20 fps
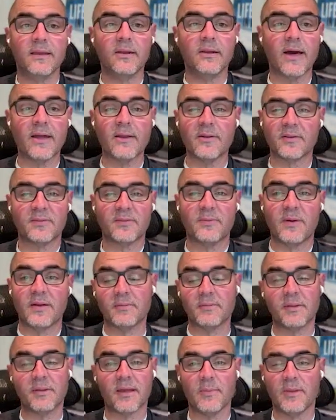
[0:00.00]
you know, I don't
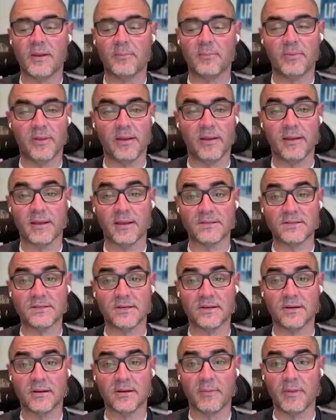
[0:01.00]
expect him to come in and play next
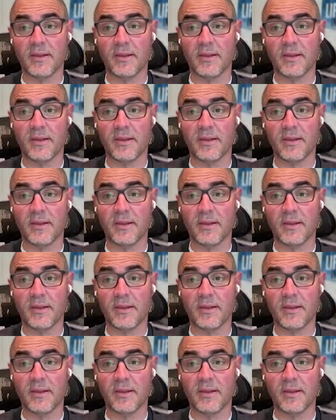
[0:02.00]
year.